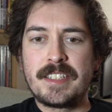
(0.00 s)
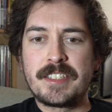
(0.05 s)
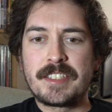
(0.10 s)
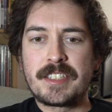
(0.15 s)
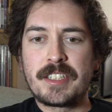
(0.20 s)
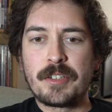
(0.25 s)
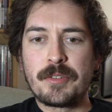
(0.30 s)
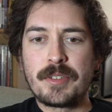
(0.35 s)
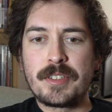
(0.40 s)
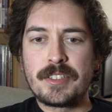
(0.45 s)

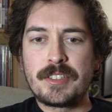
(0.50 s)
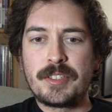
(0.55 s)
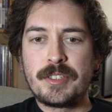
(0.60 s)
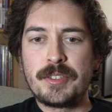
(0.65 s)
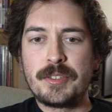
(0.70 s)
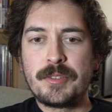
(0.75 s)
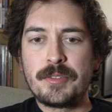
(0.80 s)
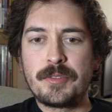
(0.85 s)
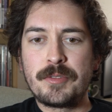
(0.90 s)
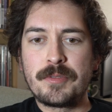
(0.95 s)
going
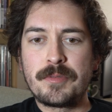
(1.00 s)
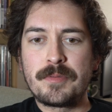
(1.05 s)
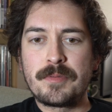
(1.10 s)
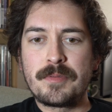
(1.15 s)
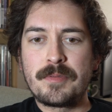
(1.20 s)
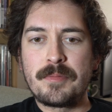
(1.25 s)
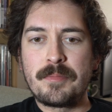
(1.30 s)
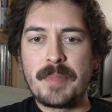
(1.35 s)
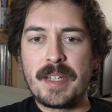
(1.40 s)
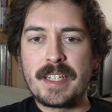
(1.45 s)
to
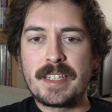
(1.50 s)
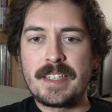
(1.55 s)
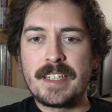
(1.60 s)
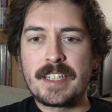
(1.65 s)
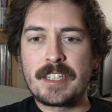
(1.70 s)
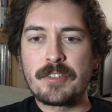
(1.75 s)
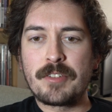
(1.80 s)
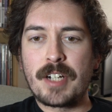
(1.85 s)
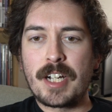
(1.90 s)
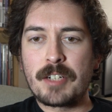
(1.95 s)
make
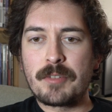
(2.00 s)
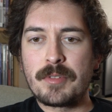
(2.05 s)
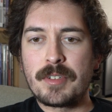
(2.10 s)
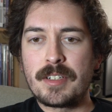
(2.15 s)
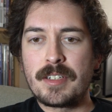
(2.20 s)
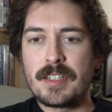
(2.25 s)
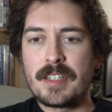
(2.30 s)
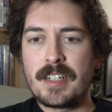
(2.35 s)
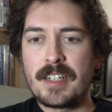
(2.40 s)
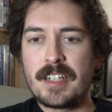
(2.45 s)

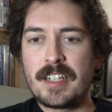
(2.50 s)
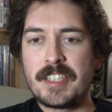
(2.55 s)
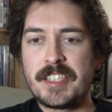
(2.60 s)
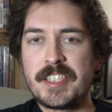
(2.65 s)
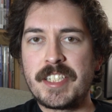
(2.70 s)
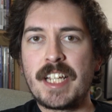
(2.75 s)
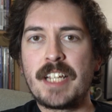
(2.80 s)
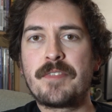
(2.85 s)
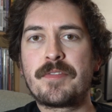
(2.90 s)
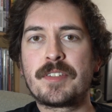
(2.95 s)
Nicaragua a
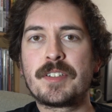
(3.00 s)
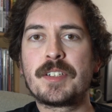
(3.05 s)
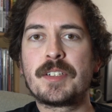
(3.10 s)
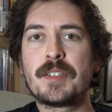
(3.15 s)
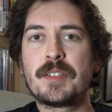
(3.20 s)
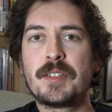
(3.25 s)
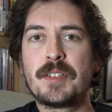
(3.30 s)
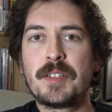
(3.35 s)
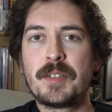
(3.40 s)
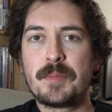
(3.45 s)

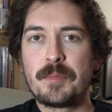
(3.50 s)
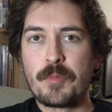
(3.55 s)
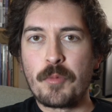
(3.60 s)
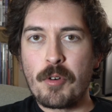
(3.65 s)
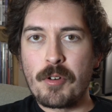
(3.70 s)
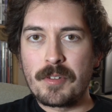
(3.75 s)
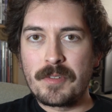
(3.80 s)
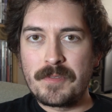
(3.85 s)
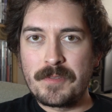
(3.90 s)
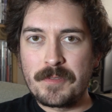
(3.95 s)
safer,
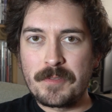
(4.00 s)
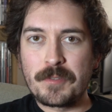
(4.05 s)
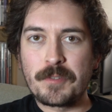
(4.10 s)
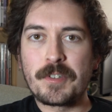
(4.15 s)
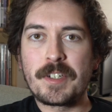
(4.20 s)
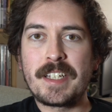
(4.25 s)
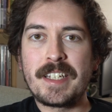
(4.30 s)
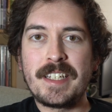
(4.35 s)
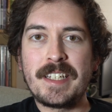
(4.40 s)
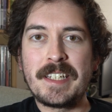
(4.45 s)
more
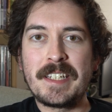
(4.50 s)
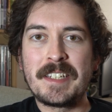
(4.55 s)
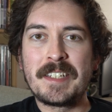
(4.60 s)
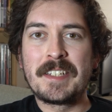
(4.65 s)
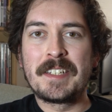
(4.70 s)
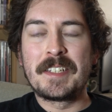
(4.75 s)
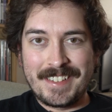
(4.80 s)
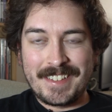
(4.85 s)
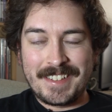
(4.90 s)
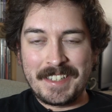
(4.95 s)
free
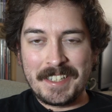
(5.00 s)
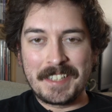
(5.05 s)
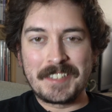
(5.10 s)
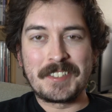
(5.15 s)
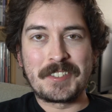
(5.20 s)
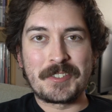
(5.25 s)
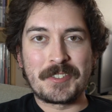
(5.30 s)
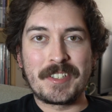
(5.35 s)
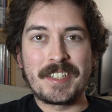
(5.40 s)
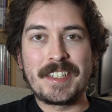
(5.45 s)

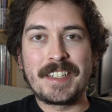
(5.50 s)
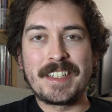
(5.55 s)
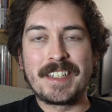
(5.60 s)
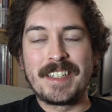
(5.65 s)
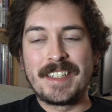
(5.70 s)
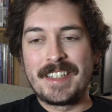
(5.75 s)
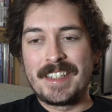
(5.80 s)
country.